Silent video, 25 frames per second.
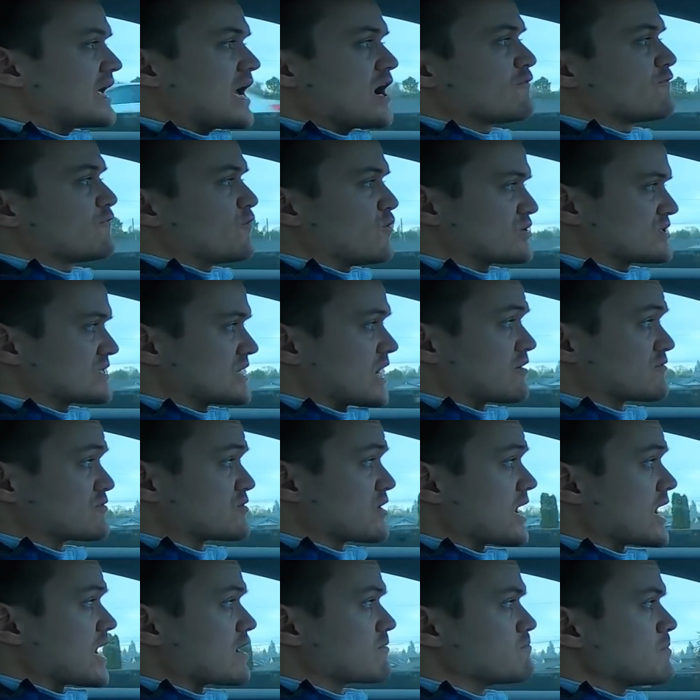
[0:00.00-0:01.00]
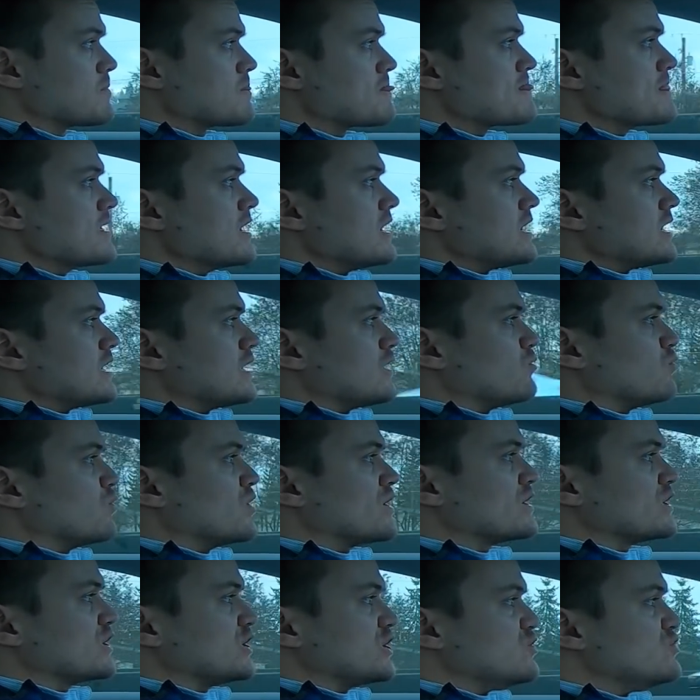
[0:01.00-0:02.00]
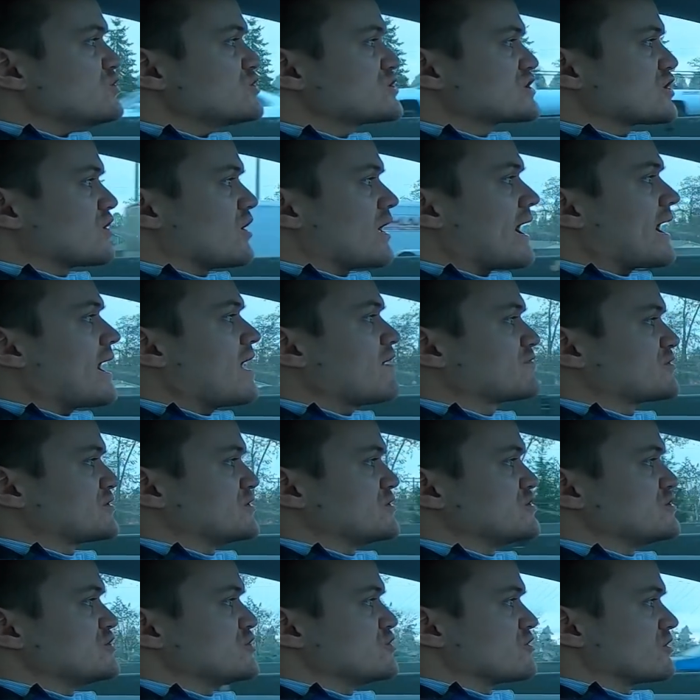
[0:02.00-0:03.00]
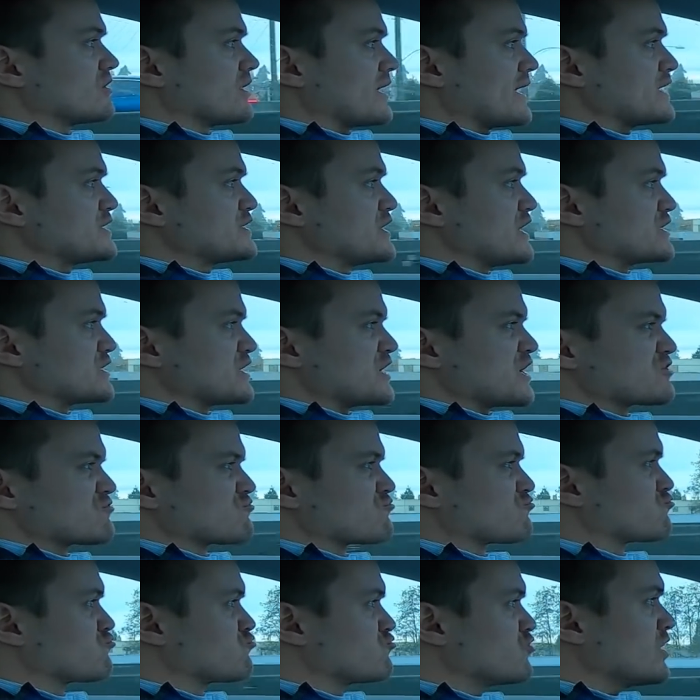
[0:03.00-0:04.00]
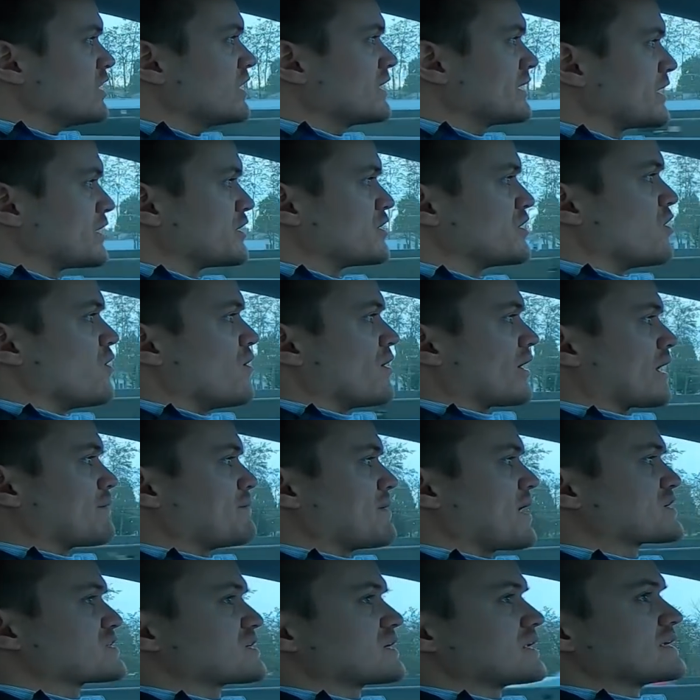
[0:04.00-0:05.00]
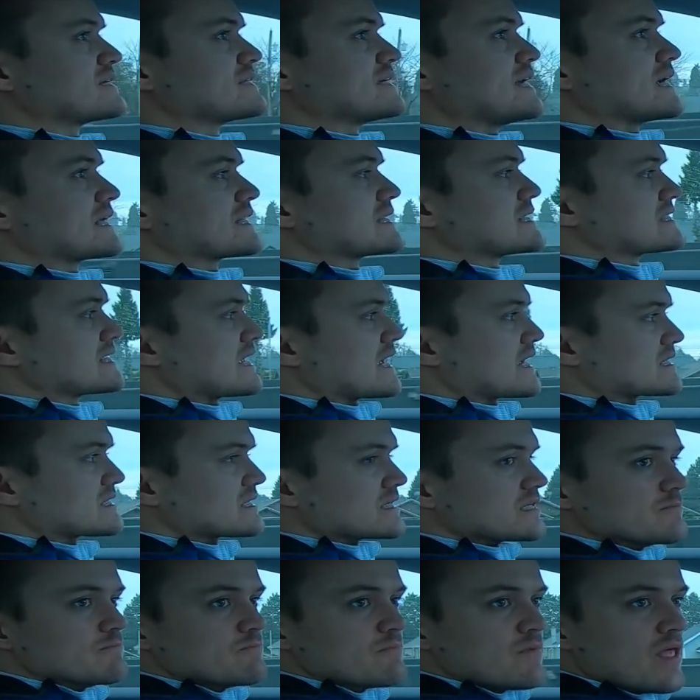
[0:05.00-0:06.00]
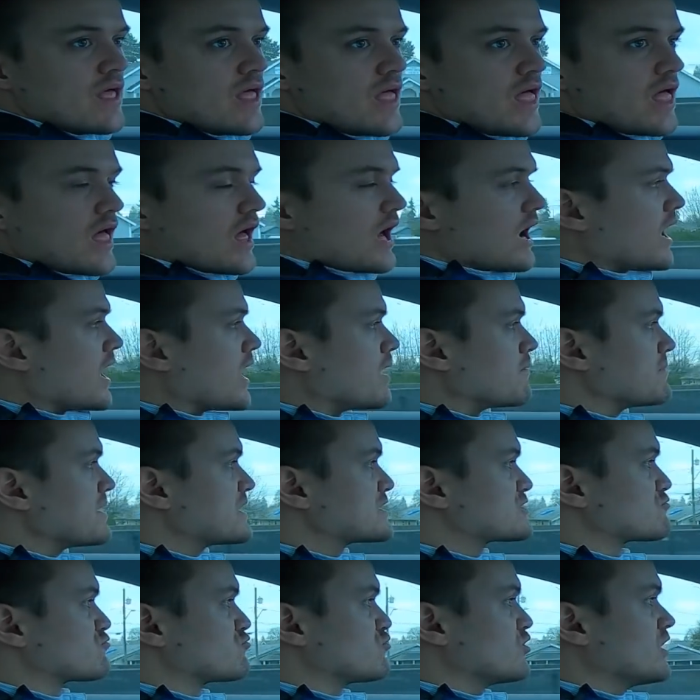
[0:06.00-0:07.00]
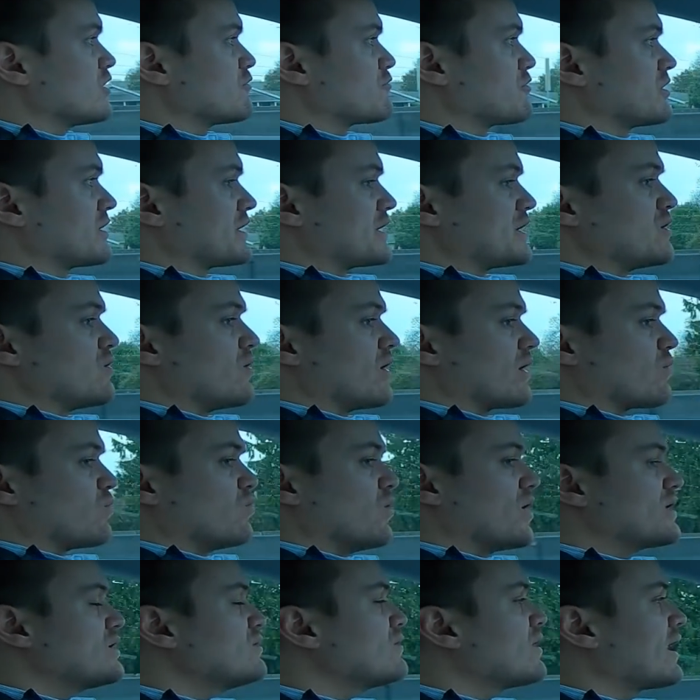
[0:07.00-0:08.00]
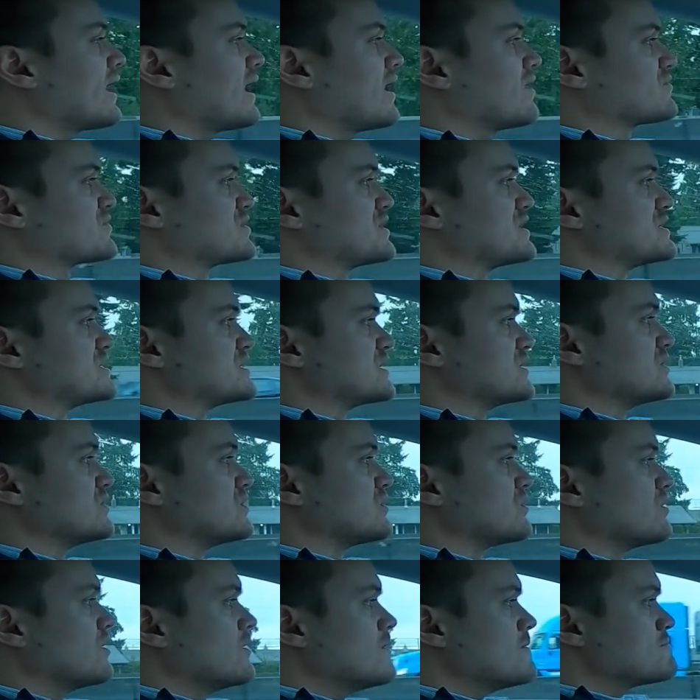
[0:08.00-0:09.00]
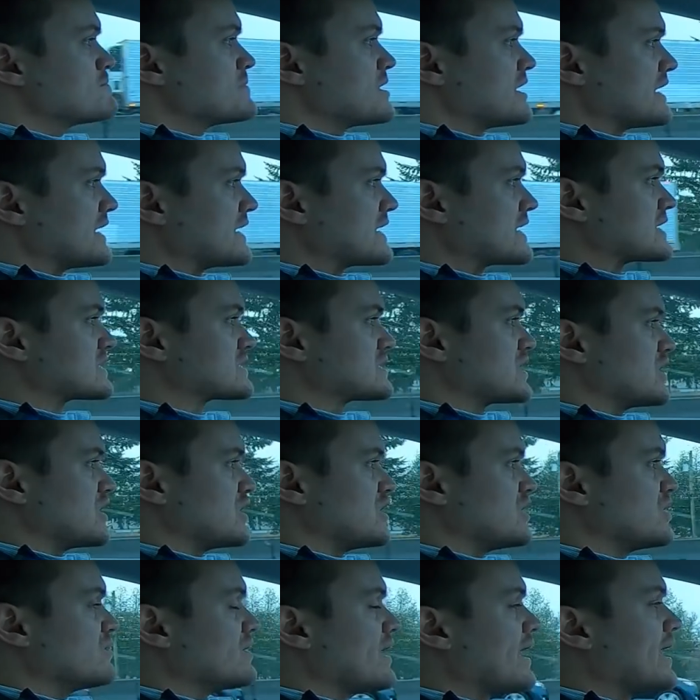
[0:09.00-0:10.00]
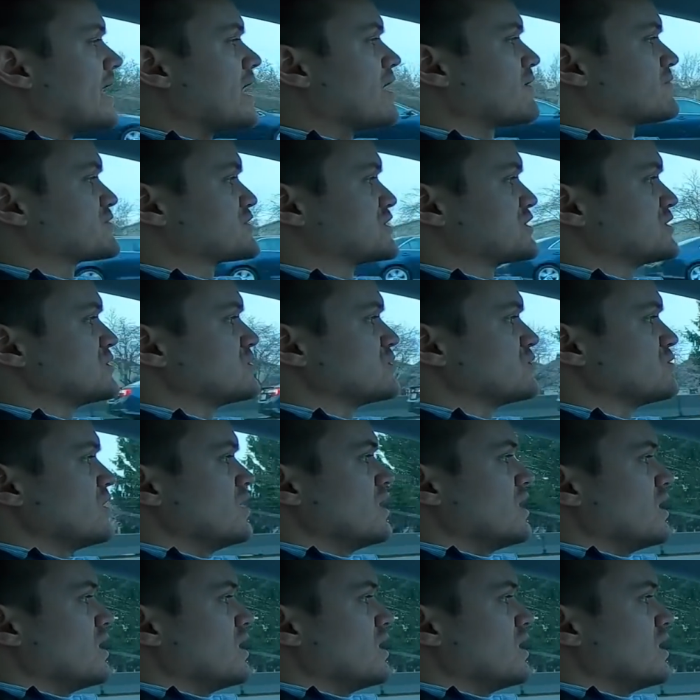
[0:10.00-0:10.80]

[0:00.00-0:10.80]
have full self-drive. When you still have to do the lane change, and it's really annoying. I'm actually going to take this exit. It's really, really annoying. What you have to do is you have to